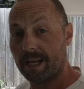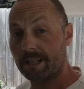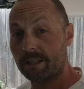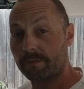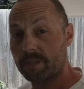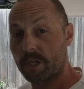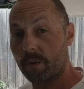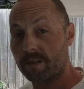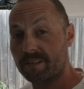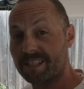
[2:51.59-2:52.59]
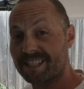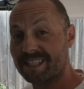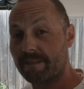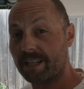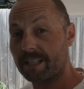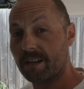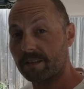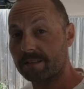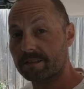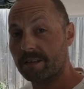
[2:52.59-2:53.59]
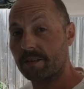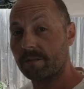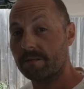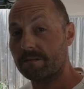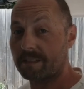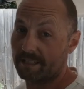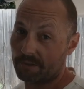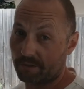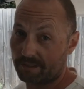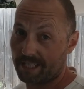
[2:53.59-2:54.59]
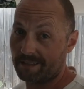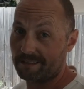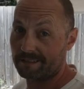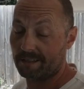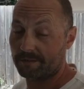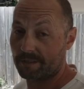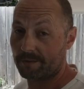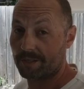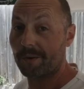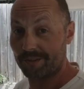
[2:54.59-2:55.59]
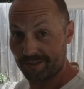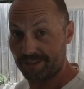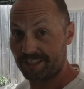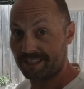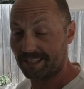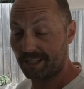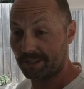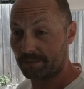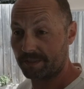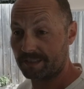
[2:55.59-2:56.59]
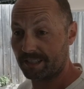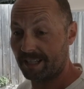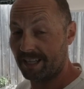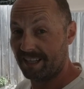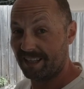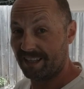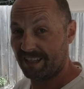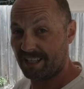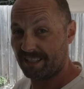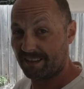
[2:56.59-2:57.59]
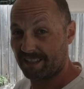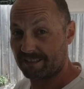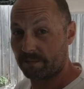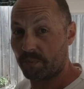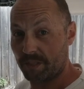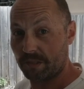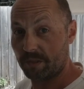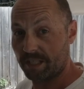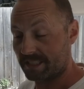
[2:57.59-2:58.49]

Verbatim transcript: I got it for two hundred seventy dollars, so then they took ten dollars off, so two hundred sixty dollars, which I think is pretty good